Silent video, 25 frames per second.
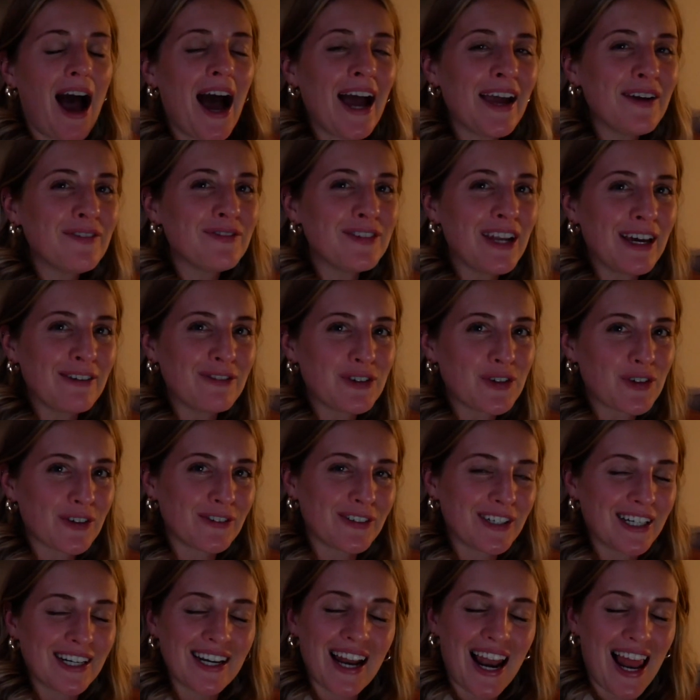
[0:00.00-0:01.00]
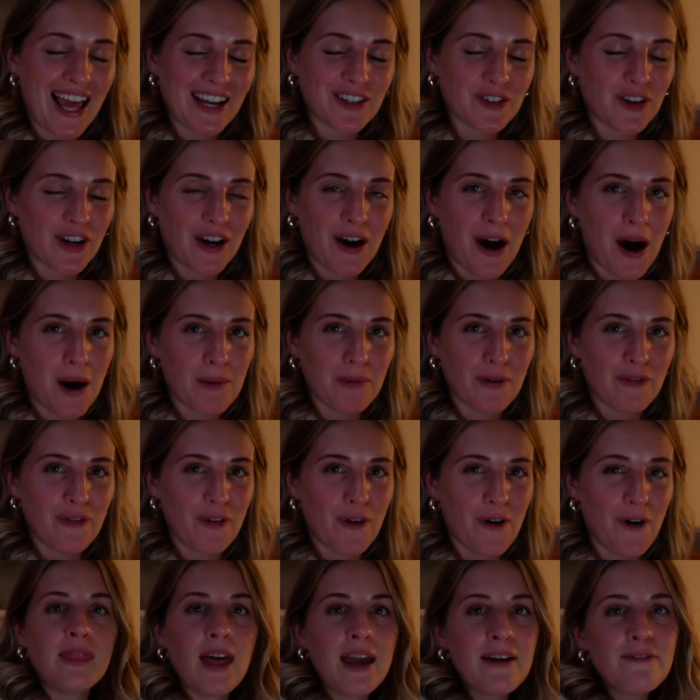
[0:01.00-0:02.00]
I have never driven an electric car
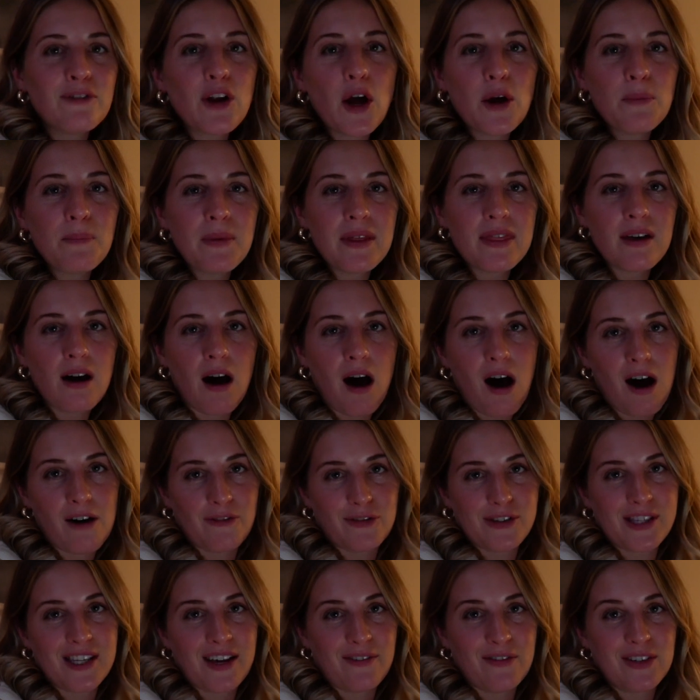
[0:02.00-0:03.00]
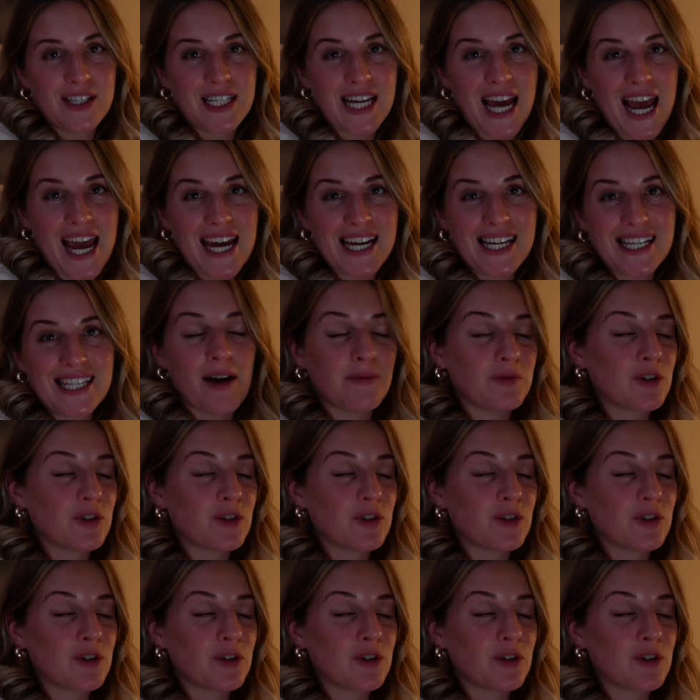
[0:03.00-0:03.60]
before. They've loaned me the car for 7 days.